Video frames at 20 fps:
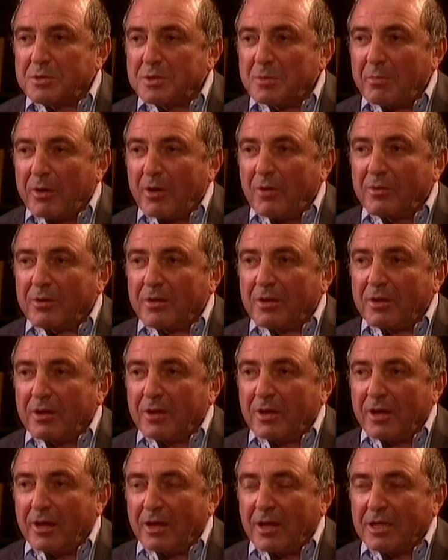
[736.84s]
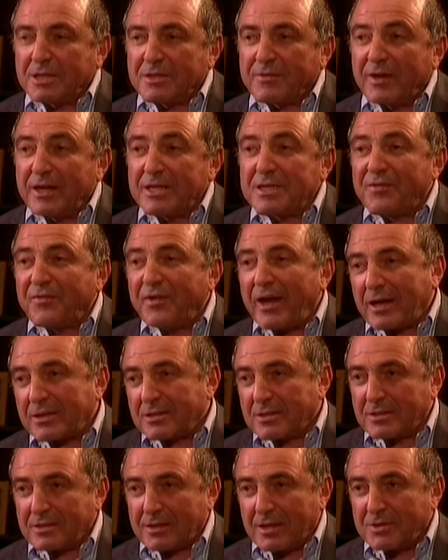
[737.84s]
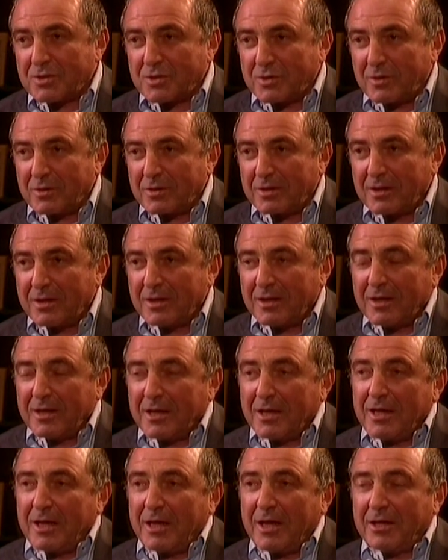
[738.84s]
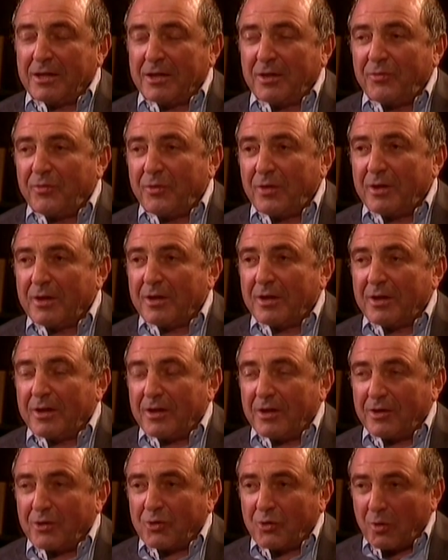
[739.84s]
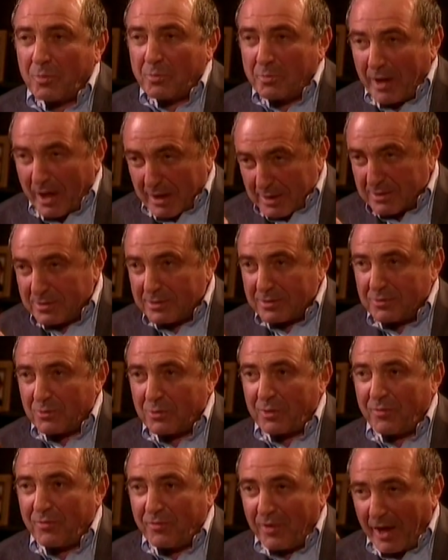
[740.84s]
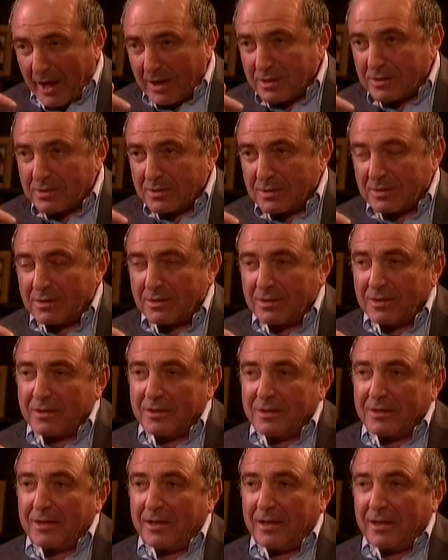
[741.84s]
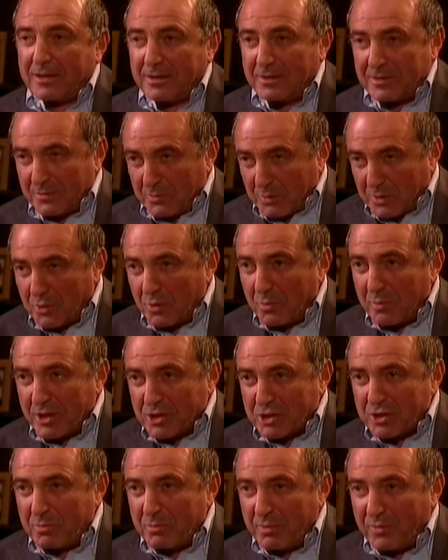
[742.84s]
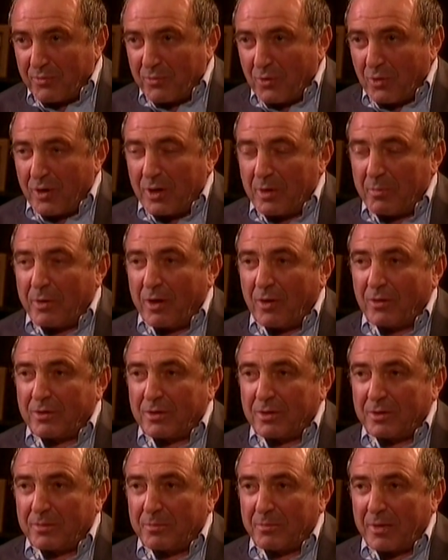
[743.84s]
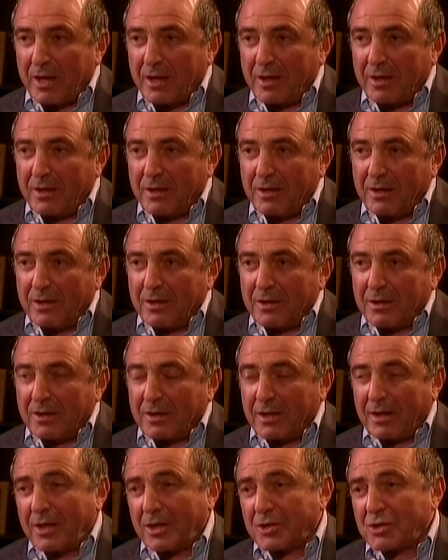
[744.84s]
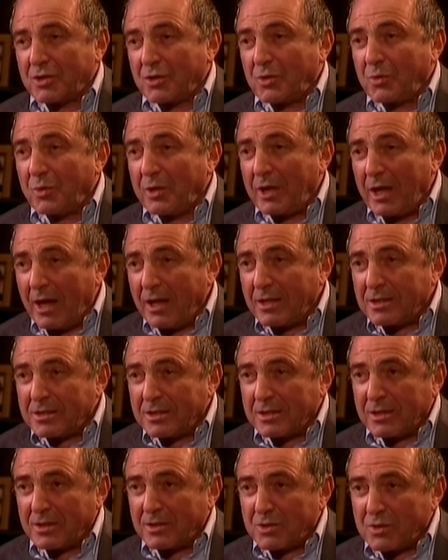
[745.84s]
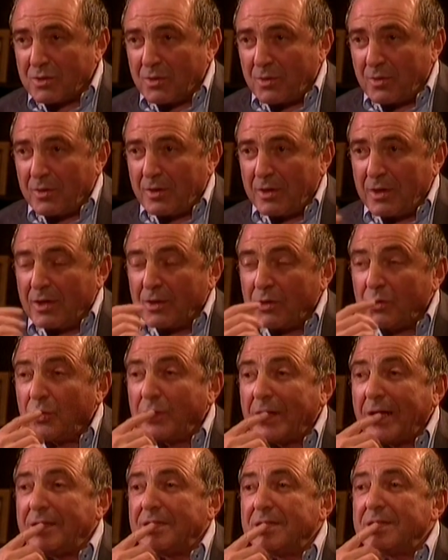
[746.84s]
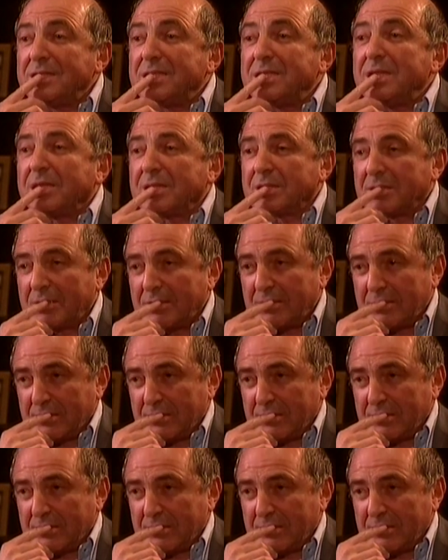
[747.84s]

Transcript: about uh, as far as facts is concerned. And if we return back to the facts and what you mentioned before about my connection to Yeltsin and so to 96.